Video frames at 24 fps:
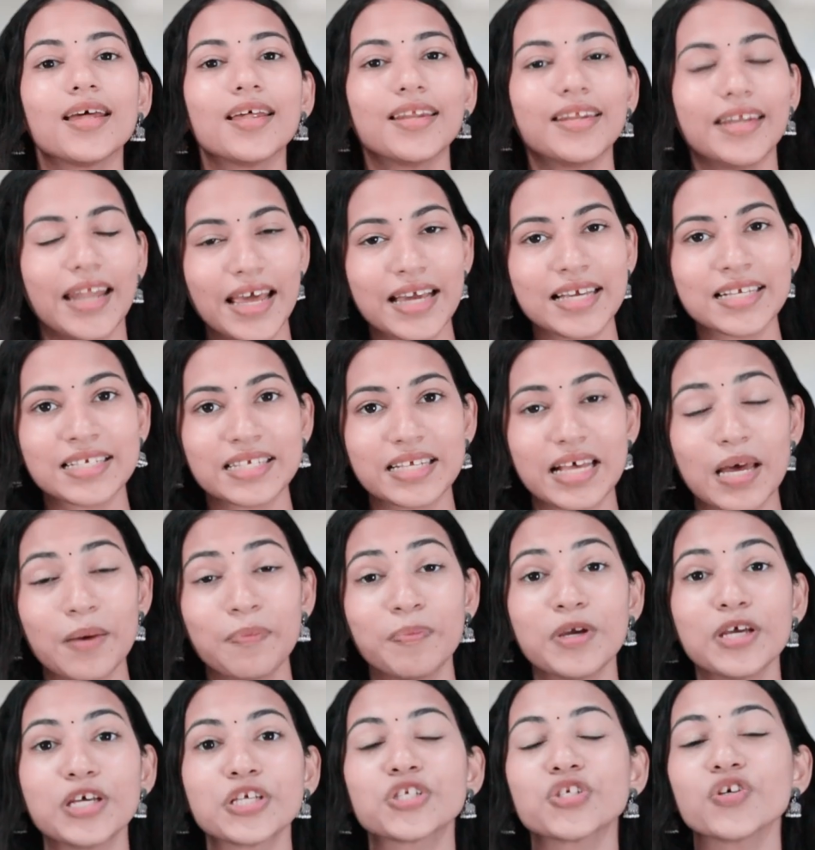Next step
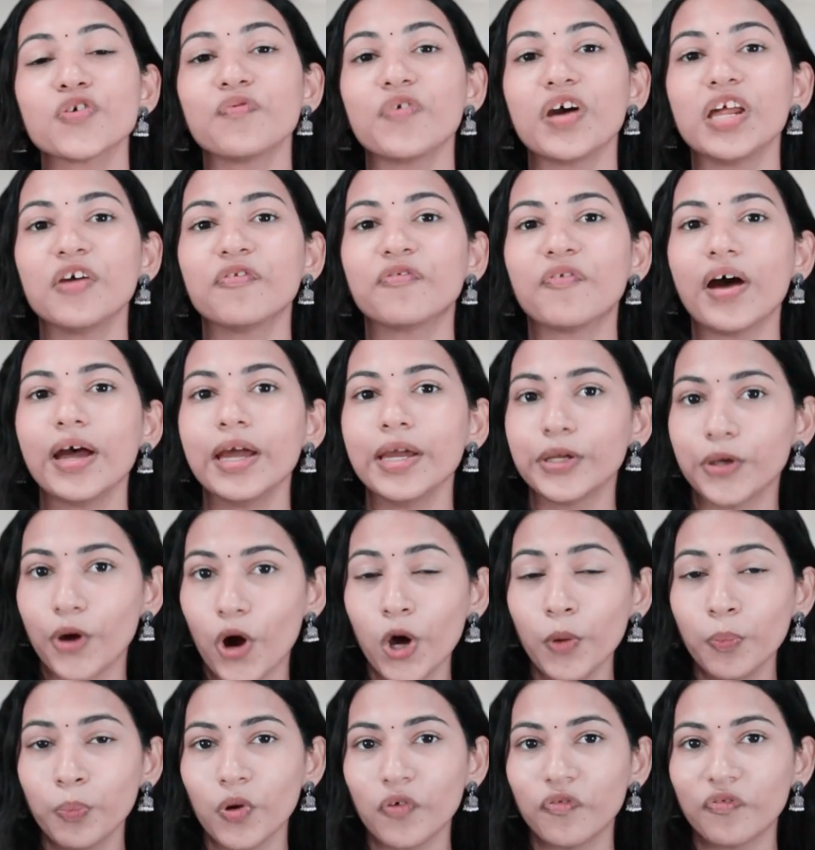is to verify
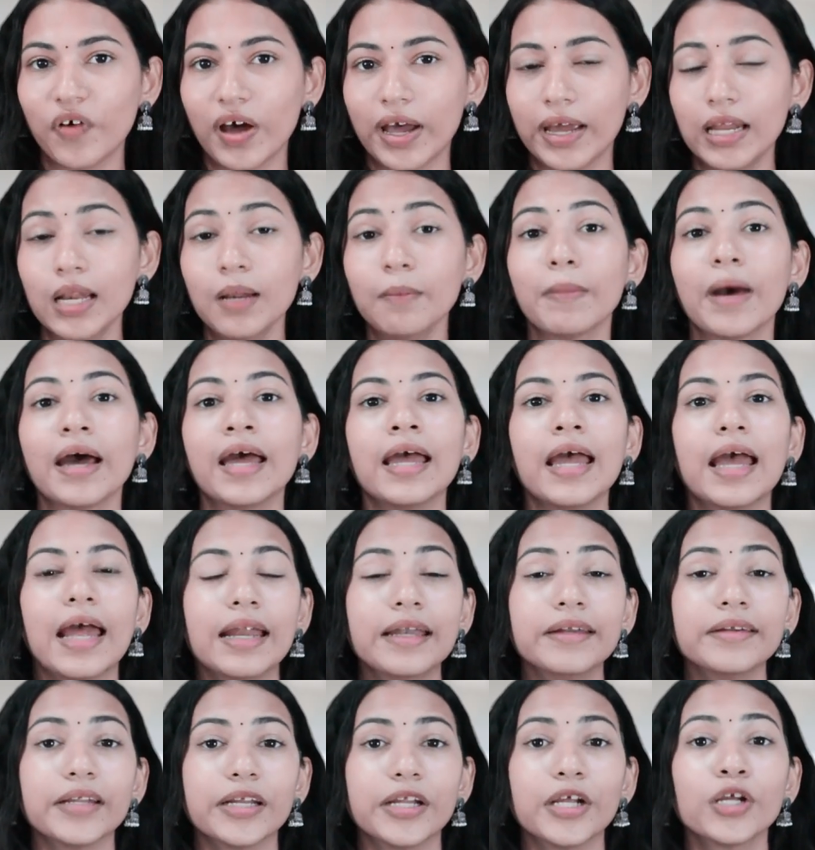your profile by
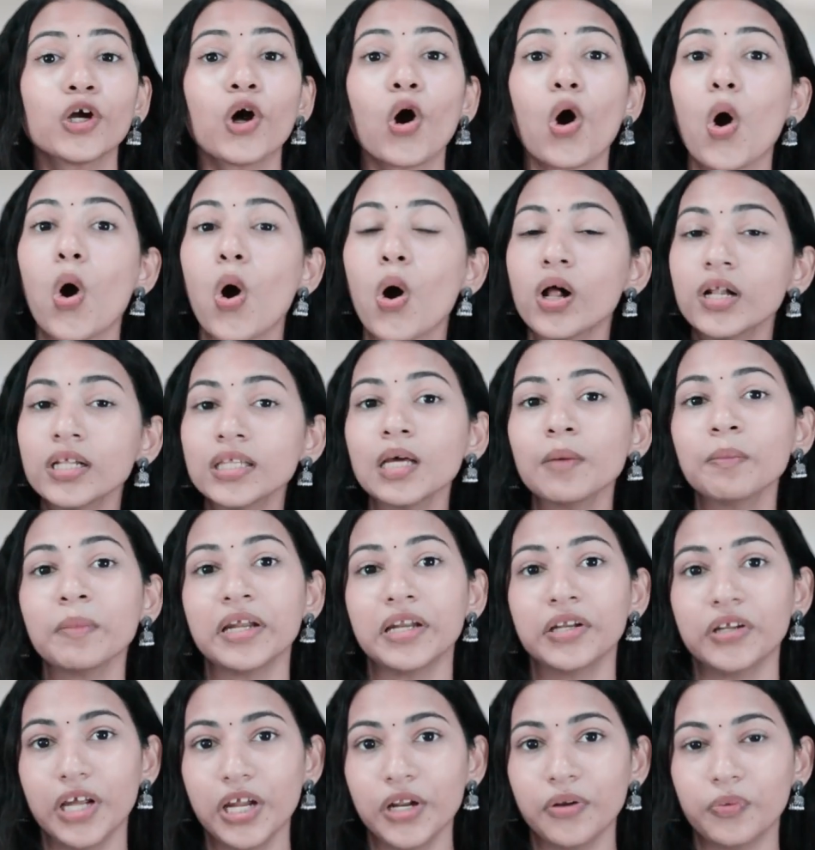entering all the
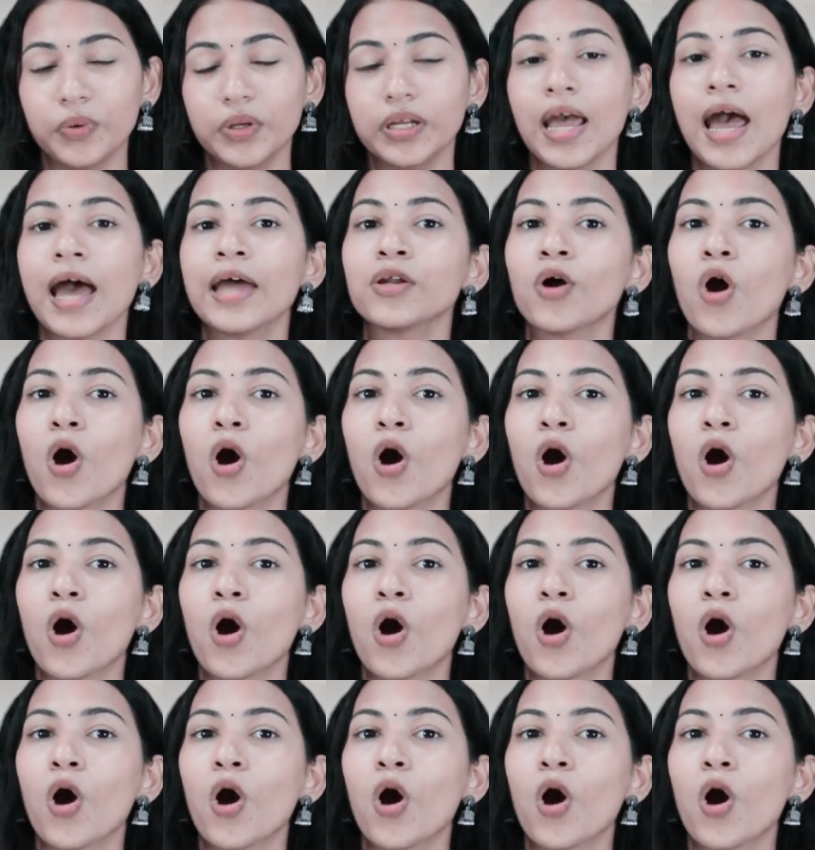mandatory and